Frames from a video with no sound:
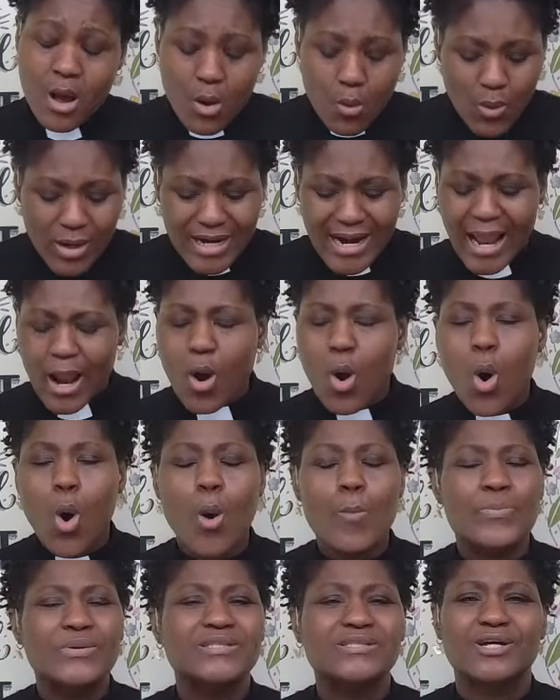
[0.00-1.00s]
When I
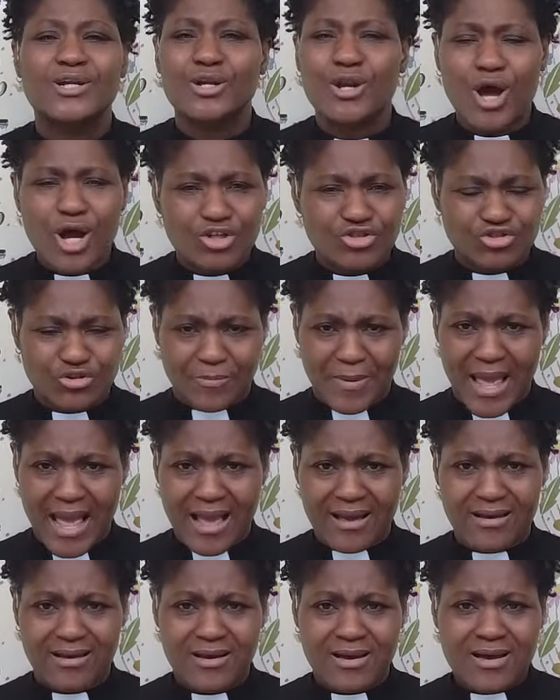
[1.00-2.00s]
opened the laundry
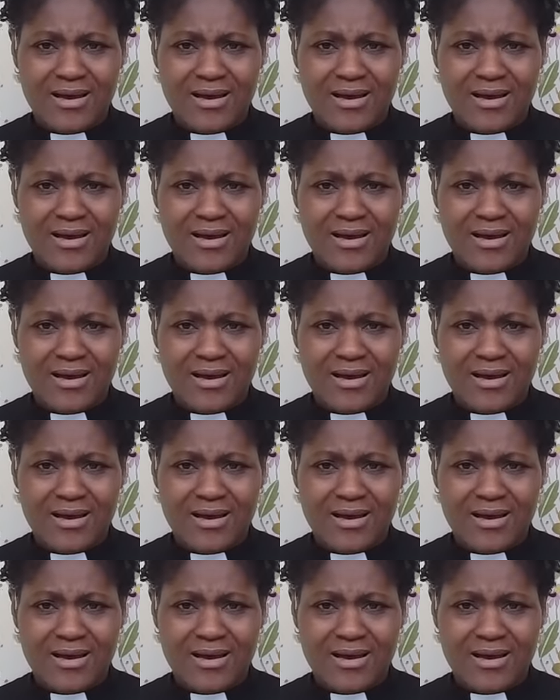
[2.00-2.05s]
bag,